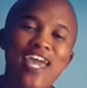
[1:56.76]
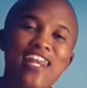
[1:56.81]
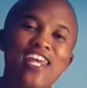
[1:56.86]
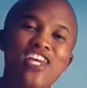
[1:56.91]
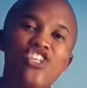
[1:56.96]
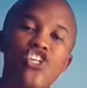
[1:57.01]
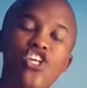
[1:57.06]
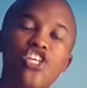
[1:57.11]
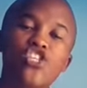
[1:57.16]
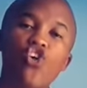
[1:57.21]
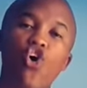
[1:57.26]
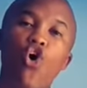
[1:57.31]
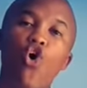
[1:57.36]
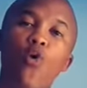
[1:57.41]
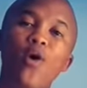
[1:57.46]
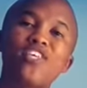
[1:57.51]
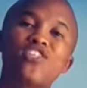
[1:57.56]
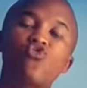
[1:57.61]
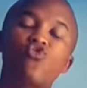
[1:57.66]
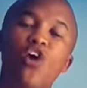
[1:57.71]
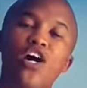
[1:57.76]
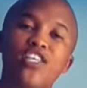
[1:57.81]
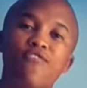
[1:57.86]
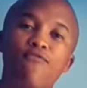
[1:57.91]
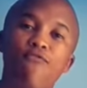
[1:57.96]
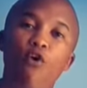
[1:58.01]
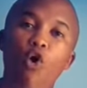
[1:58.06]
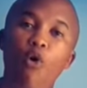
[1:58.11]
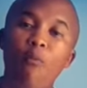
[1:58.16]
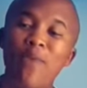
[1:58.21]
Energy is always
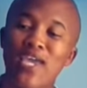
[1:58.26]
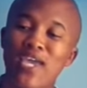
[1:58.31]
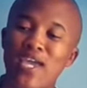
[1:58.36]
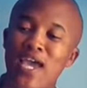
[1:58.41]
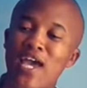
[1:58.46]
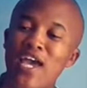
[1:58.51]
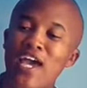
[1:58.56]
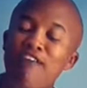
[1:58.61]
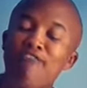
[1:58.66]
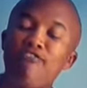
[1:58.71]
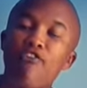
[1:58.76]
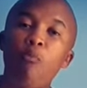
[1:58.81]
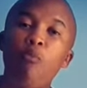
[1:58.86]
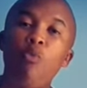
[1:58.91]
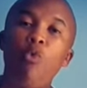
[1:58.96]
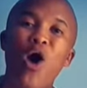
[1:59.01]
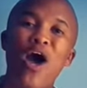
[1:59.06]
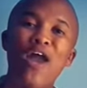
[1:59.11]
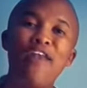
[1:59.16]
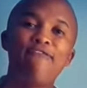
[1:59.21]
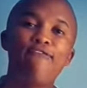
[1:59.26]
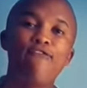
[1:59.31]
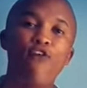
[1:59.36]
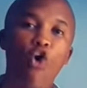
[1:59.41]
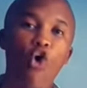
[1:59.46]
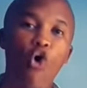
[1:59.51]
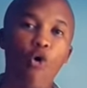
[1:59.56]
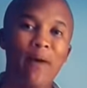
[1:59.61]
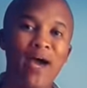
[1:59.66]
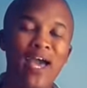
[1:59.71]
transforming from one
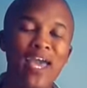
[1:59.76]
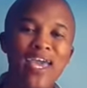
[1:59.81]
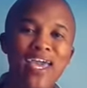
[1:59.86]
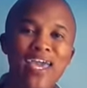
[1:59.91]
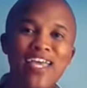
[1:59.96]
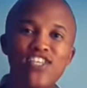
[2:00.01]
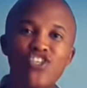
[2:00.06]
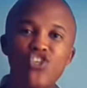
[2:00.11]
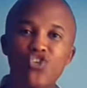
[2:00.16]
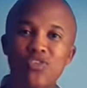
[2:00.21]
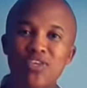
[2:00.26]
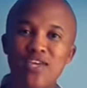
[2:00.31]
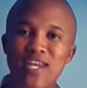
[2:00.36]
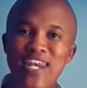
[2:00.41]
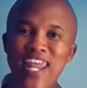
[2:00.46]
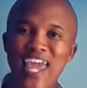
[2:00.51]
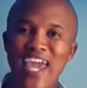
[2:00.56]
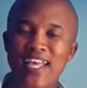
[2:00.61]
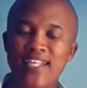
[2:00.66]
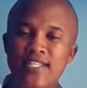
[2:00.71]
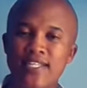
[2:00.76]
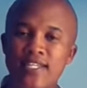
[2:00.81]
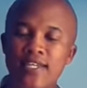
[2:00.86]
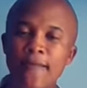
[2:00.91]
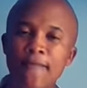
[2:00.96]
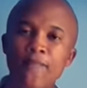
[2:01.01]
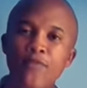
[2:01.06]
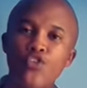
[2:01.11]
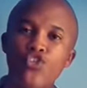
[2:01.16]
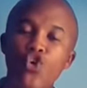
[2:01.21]
form into the next.
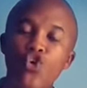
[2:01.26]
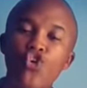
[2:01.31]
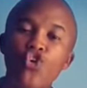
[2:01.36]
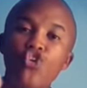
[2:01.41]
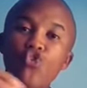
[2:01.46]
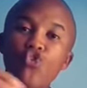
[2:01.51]
So